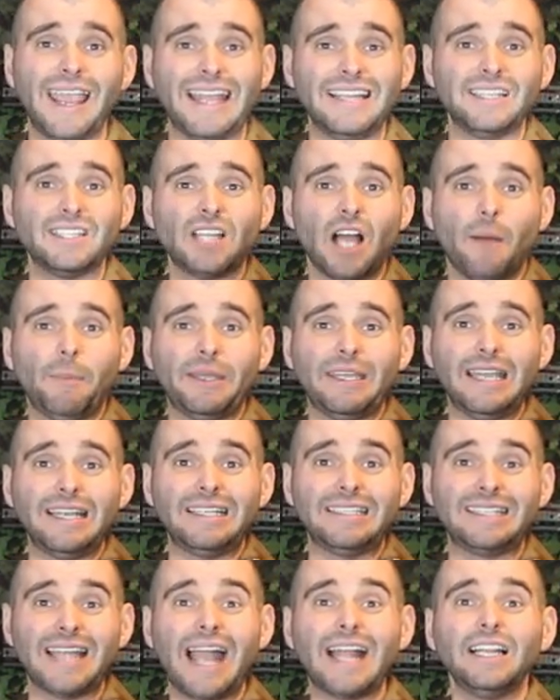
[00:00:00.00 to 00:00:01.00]
and stopping
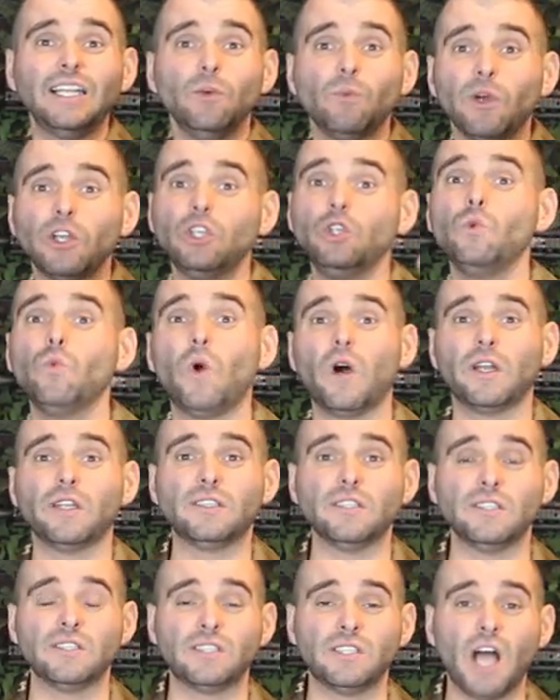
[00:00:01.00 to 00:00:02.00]
exactly where you want it
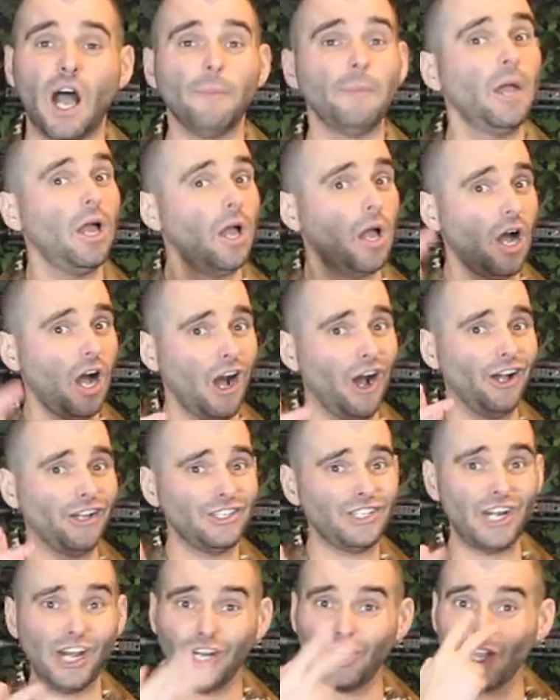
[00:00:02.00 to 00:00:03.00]
to stop on
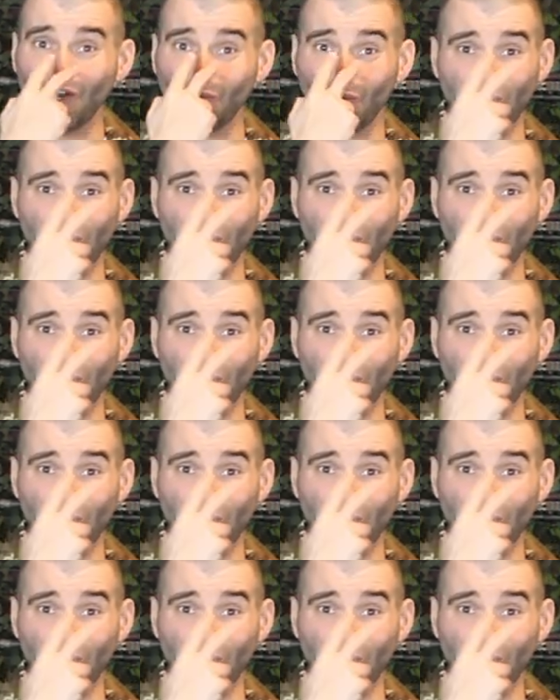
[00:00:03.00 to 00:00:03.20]
target,